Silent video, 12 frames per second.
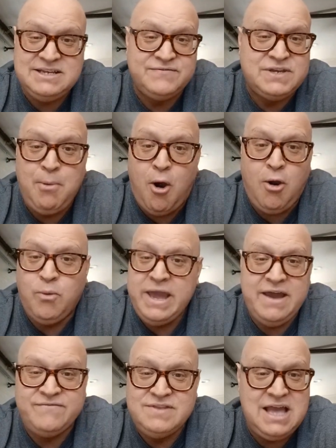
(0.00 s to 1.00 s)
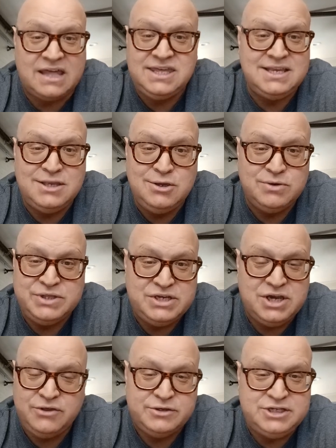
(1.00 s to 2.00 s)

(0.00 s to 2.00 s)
of tomorrow, we have nothing to do with each other.